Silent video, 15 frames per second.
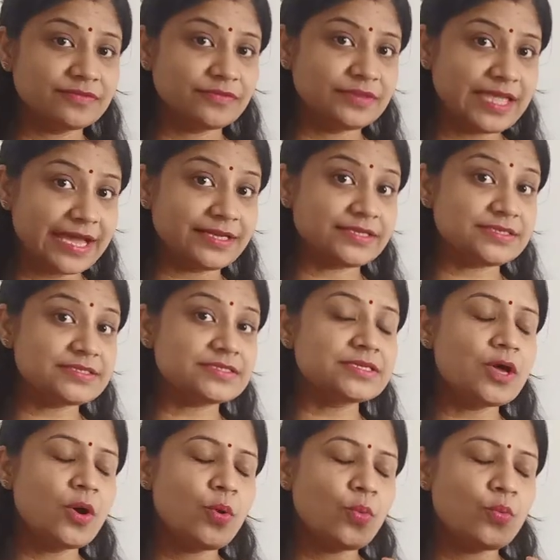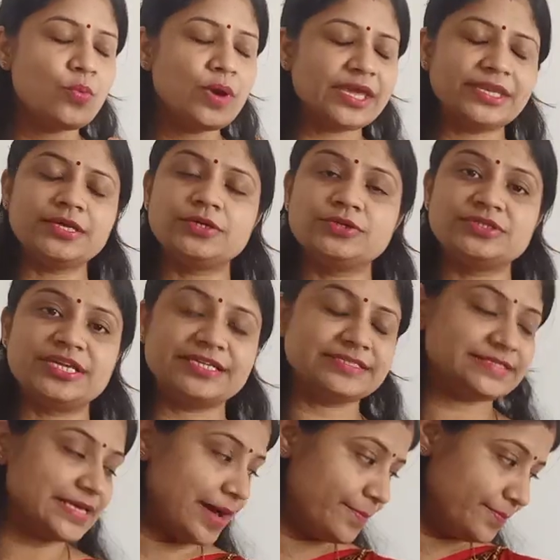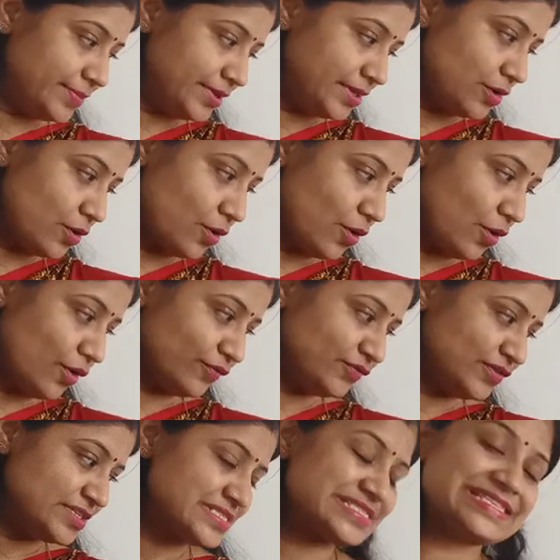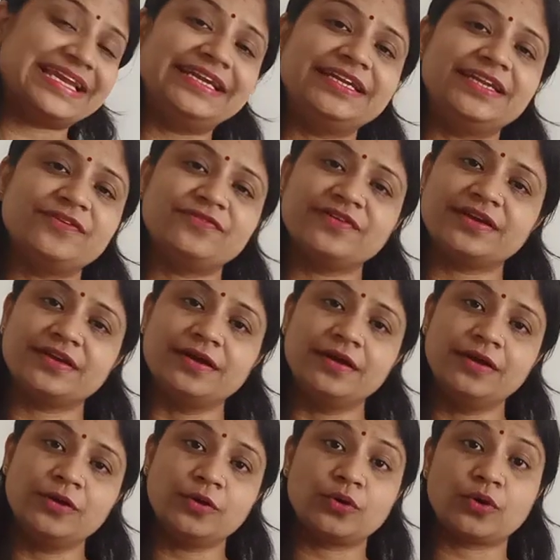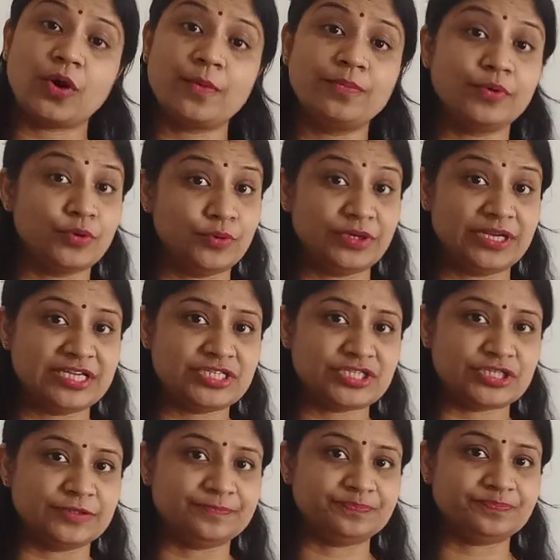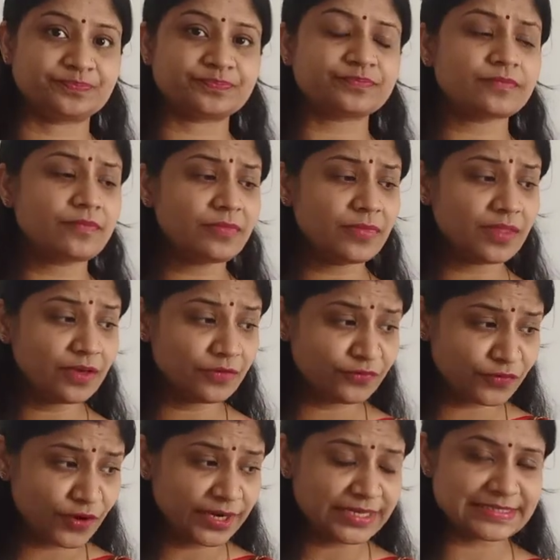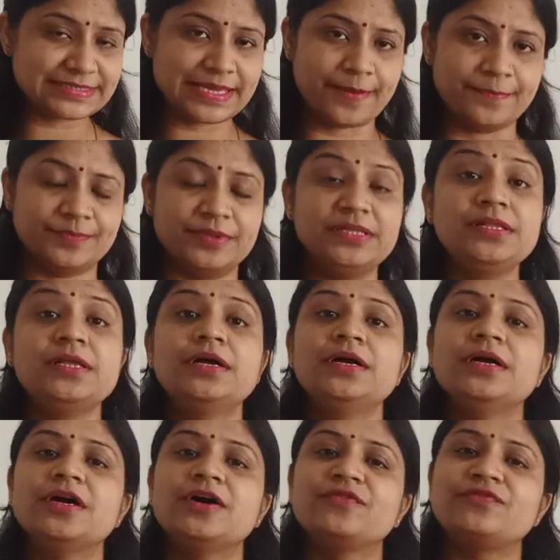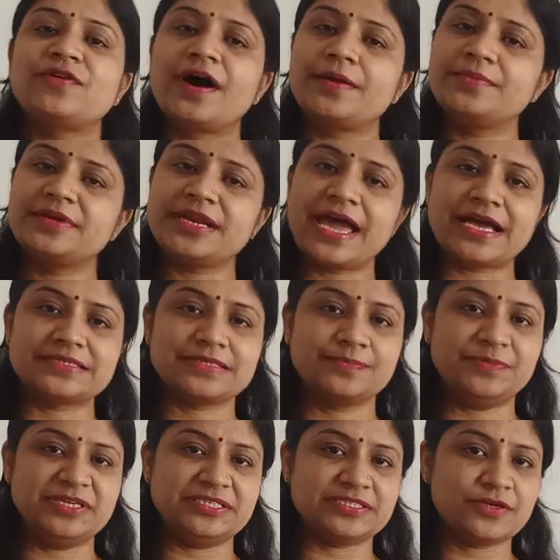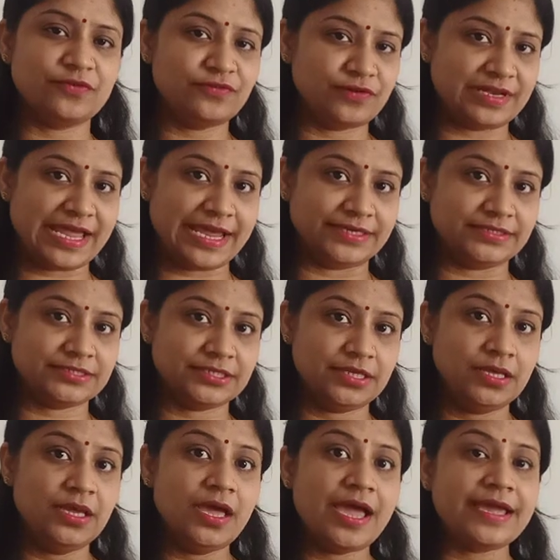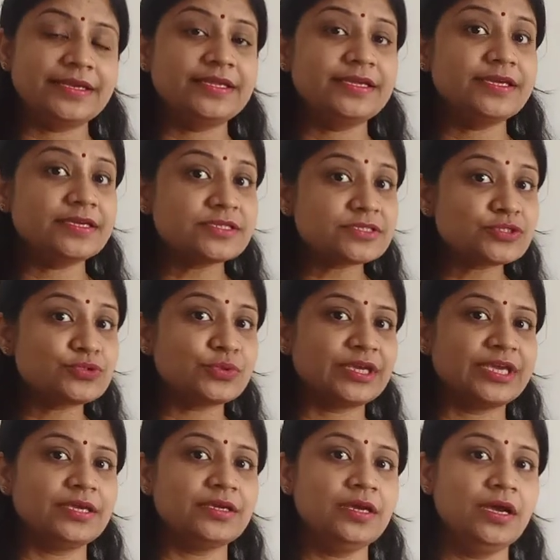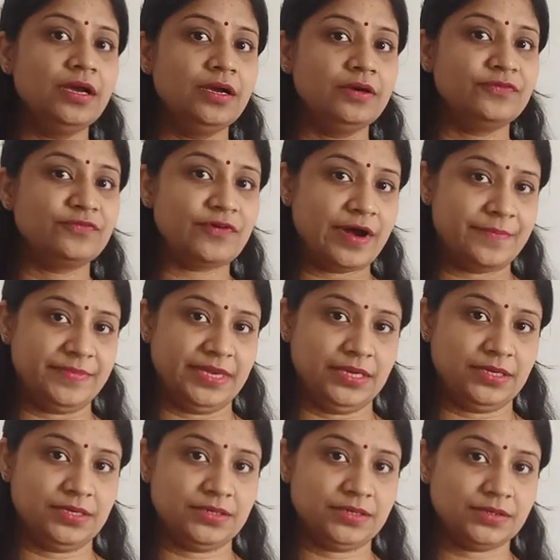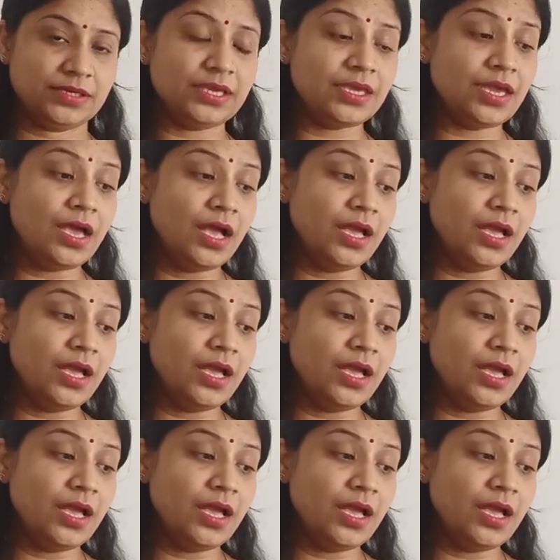That is very good example of scientific crop rotation. For example, a farmer has a piece of land and he is doing farming. Okay.